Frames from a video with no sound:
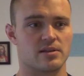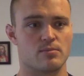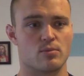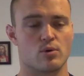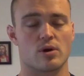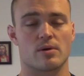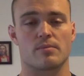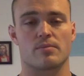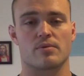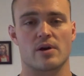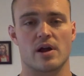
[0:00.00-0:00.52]
more
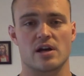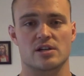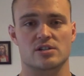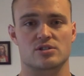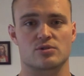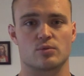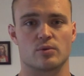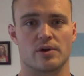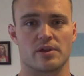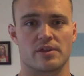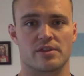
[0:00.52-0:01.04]
impressed
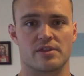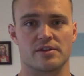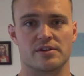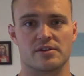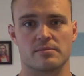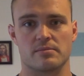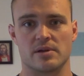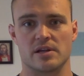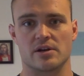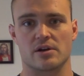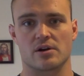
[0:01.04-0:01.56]
with the
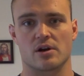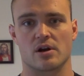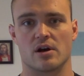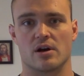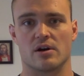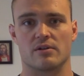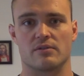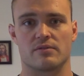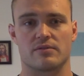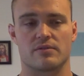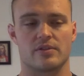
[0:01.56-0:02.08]
demeanor
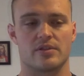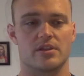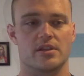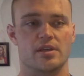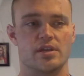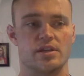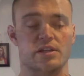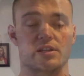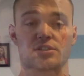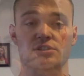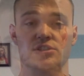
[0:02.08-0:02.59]
of the
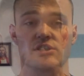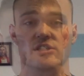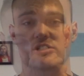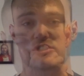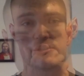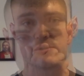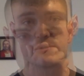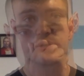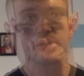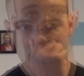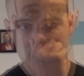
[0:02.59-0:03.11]

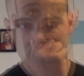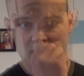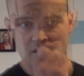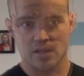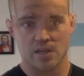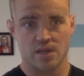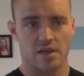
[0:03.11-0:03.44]
ninjutsu guy.